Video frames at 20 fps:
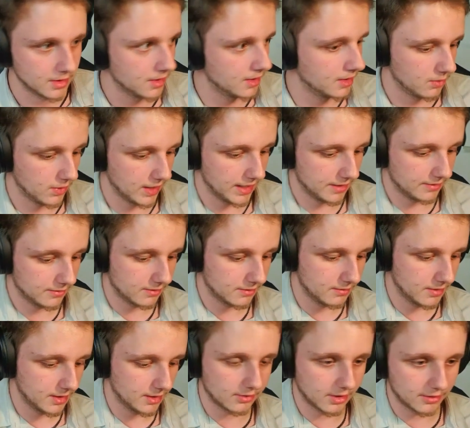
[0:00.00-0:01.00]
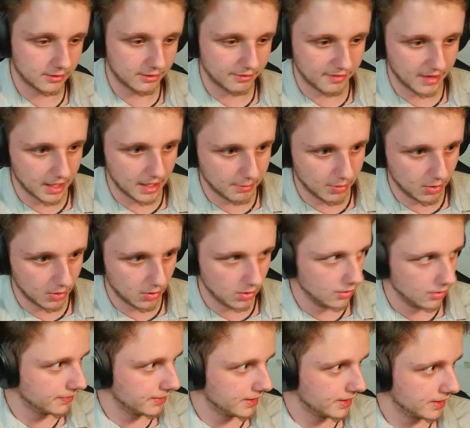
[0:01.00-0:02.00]
Wait, it's not available on
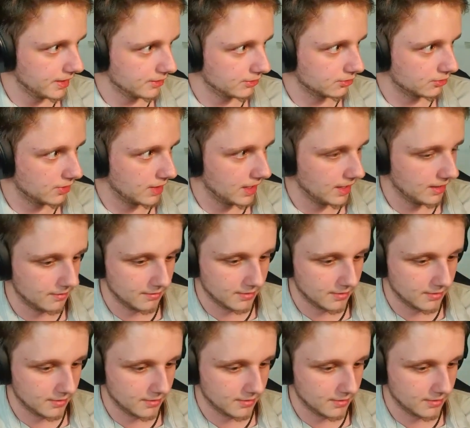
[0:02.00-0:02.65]
the screen.